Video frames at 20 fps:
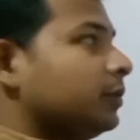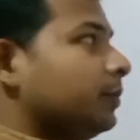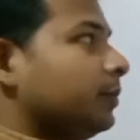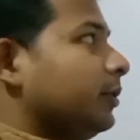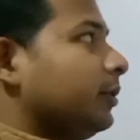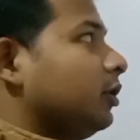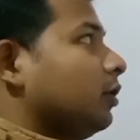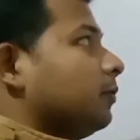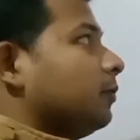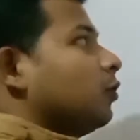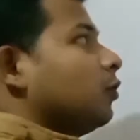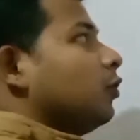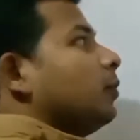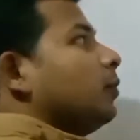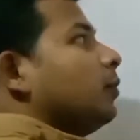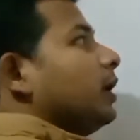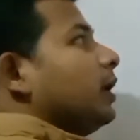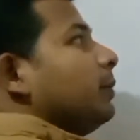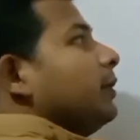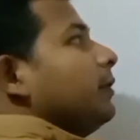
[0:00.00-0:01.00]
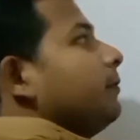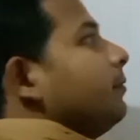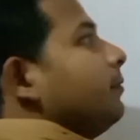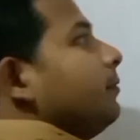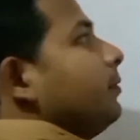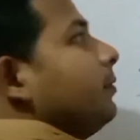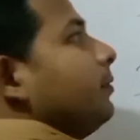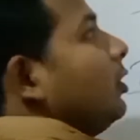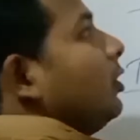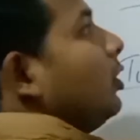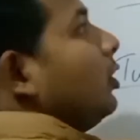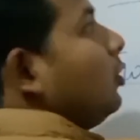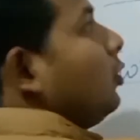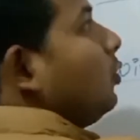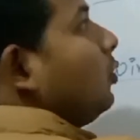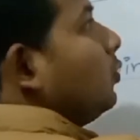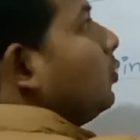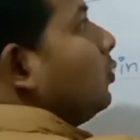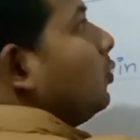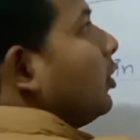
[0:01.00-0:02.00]
What is the meaning of co-prime? It's
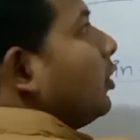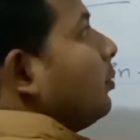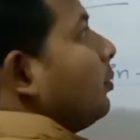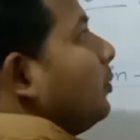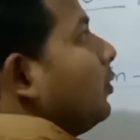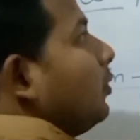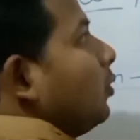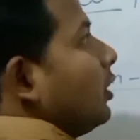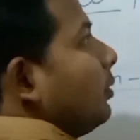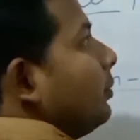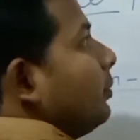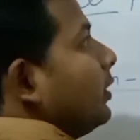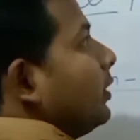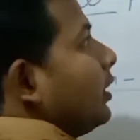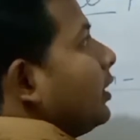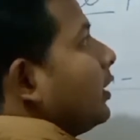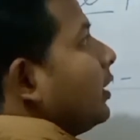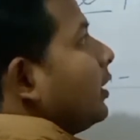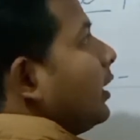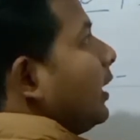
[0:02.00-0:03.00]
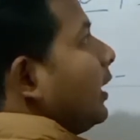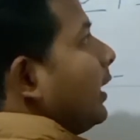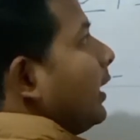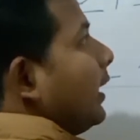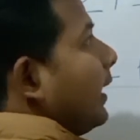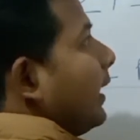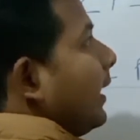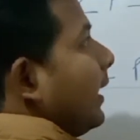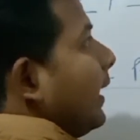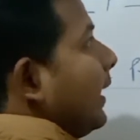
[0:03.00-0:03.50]
two or more number